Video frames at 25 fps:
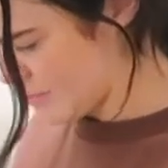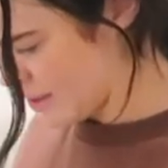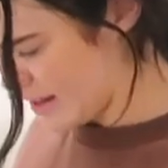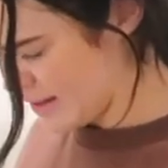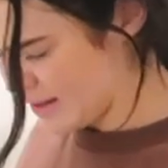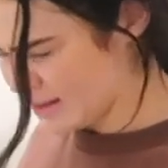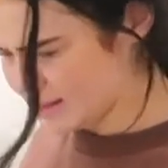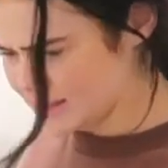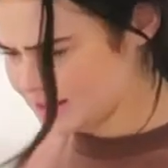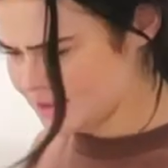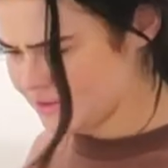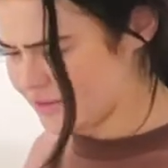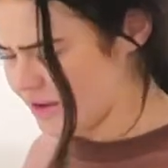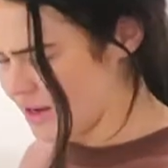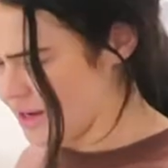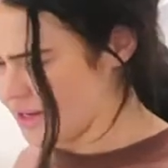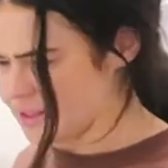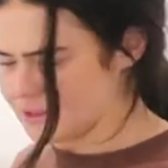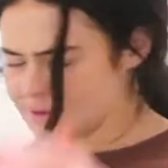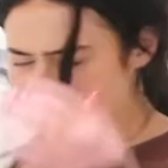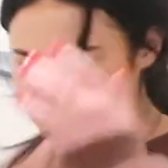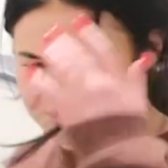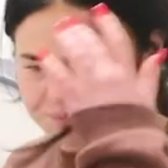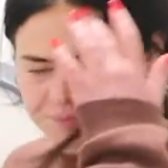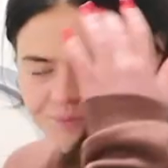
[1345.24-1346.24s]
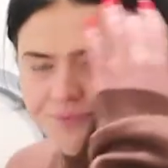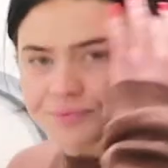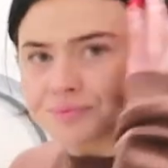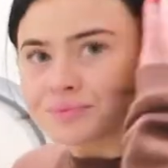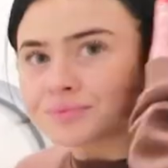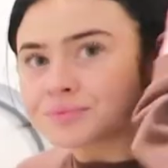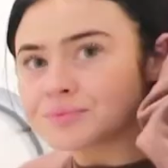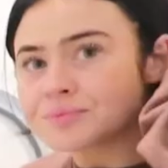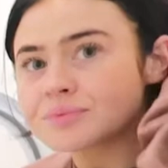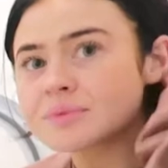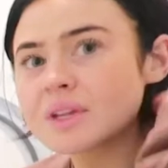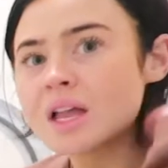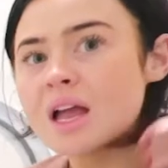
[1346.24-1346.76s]
but that's fine.
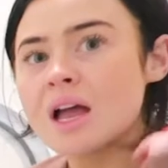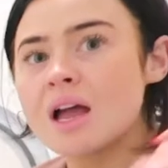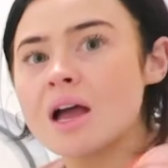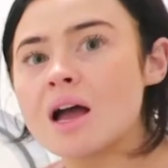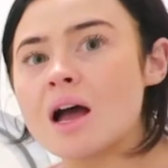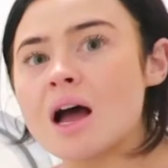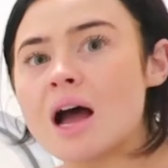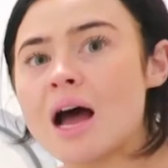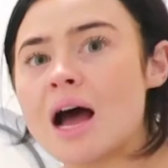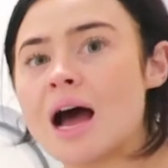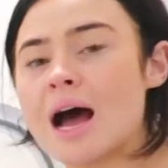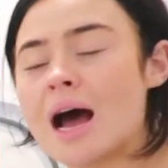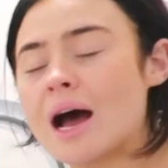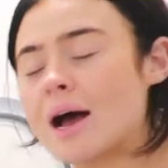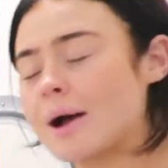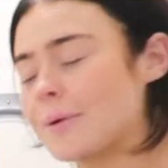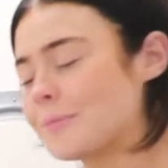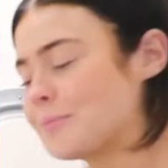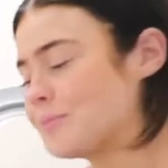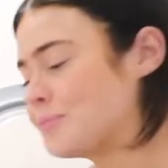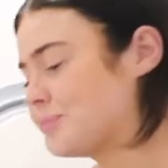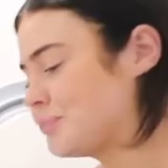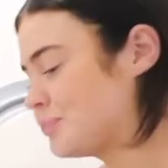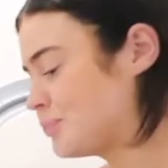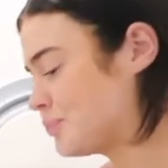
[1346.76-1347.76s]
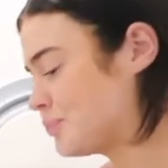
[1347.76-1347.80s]
Um,